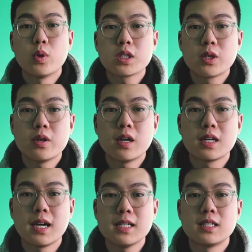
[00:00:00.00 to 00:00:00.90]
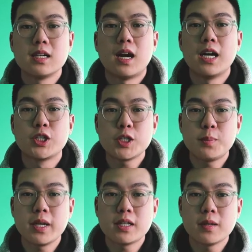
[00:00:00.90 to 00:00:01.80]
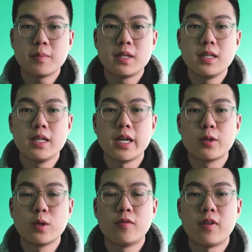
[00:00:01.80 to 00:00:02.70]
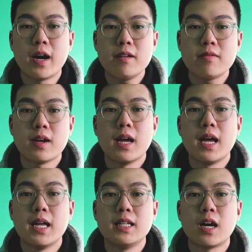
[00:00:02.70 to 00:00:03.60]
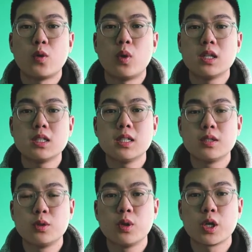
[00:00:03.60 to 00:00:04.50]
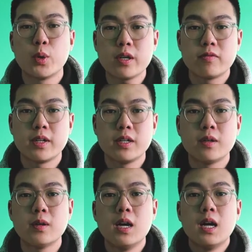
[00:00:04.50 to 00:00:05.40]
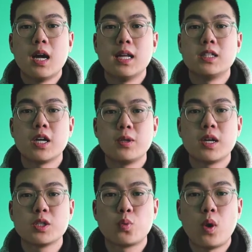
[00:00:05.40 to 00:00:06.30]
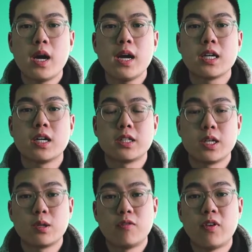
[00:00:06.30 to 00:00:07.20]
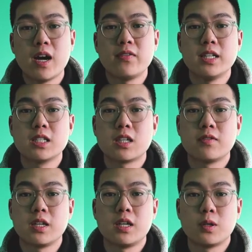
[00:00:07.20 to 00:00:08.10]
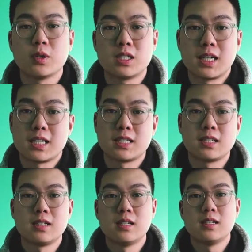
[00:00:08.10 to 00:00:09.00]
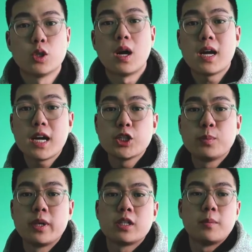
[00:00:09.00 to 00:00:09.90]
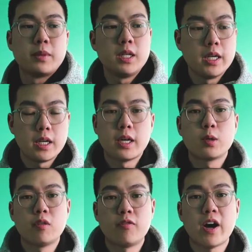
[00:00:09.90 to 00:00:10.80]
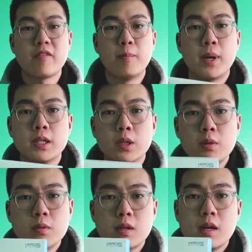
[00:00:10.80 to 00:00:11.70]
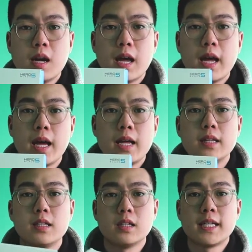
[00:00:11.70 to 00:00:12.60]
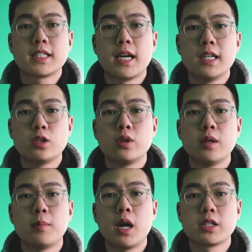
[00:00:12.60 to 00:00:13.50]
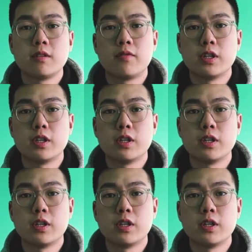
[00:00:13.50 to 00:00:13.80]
What's going on, guys? I just picked up the Hero 5 and I wanted to do a quick video and tell you guys why I got the Hero 5 instead of the Hero 6. So I actually picked up the Hero 5 bundle and let's get into the unboxing